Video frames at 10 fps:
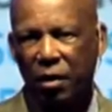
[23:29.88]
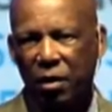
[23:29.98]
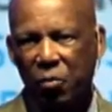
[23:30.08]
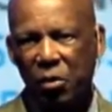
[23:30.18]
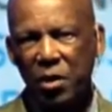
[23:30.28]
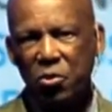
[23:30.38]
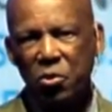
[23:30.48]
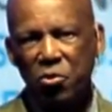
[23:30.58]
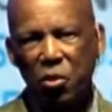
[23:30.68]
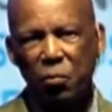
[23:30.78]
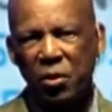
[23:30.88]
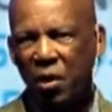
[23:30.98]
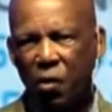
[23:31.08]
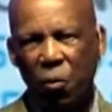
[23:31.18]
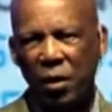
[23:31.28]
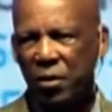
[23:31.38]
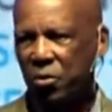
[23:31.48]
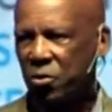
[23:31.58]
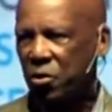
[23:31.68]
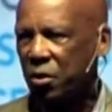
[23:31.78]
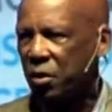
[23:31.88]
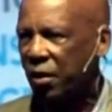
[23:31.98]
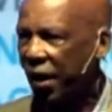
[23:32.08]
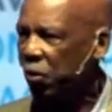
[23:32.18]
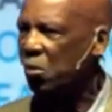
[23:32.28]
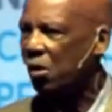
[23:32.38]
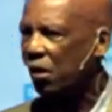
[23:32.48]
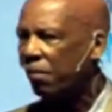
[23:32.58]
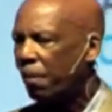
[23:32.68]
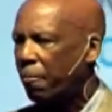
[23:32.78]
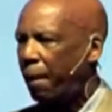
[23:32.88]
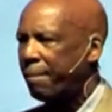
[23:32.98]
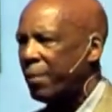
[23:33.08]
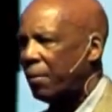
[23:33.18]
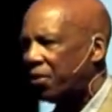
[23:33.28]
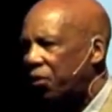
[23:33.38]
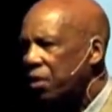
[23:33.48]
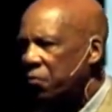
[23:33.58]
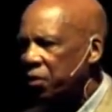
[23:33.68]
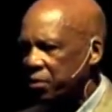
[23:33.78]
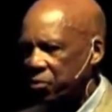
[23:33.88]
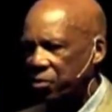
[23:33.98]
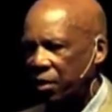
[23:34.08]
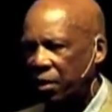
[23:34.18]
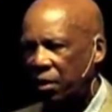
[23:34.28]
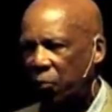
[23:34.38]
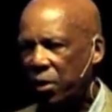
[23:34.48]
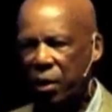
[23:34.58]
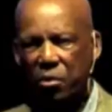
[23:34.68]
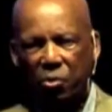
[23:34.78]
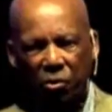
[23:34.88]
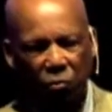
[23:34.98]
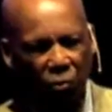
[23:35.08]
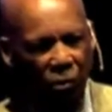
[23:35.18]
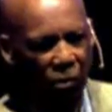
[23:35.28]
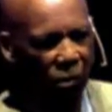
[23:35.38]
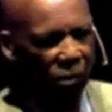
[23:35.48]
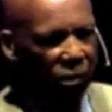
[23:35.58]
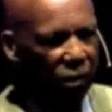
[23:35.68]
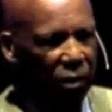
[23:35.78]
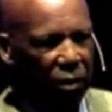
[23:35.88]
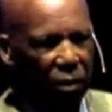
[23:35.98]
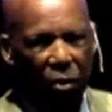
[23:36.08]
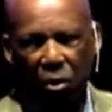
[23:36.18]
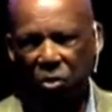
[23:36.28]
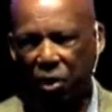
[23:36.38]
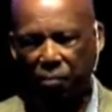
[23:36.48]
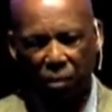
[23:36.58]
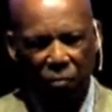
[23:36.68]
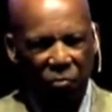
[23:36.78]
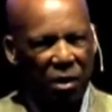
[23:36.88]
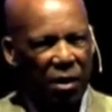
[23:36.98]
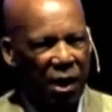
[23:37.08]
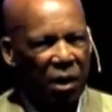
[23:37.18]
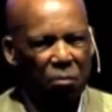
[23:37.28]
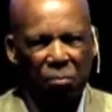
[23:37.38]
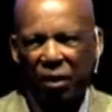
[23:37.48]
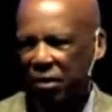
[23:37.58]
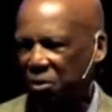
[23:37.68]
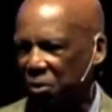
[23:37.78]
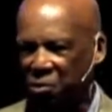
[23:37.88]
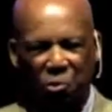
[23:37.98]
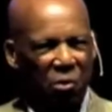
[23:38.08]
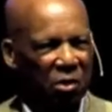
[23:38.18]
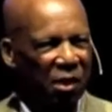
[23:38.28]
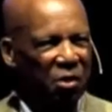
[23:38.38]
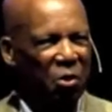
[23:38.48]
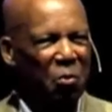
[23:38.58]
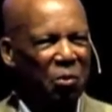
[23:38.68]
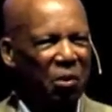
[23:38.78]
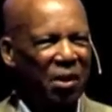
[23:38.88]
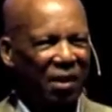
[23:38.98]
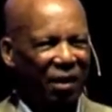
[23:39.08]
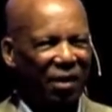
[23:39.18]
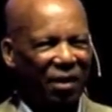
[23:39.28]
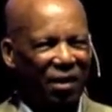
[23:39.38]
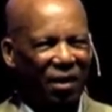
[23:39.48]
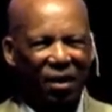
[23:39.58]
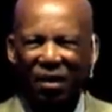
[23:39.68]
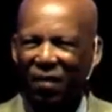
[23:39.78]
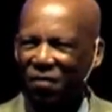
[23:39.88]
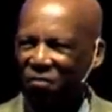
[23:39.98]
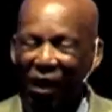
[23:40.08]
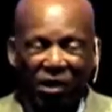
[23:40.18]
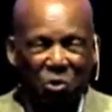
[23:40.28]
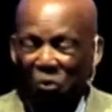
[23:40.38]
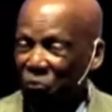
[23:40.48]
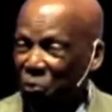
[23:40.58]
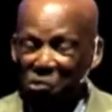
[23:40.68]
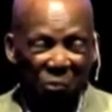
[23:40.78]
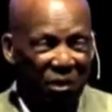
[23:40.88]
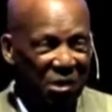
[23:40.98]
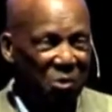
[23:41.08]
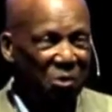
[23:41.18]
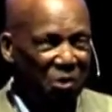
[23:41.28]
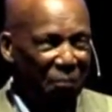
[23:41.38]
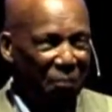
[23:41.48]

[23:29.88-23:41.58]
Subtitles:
Relationship is not well understood at all. But think of this. We enter the world hooked up via an umbilical to another human being. That's your first relationship.